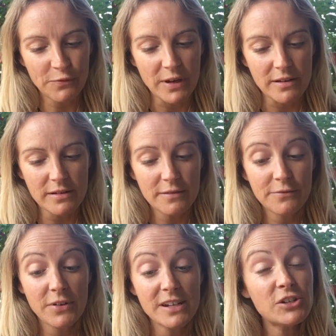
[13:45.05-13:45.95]
fun,
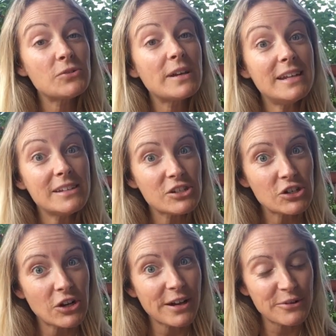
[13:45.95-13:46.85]
find your inner
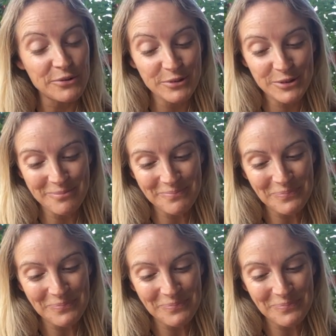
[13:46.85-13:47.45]
child,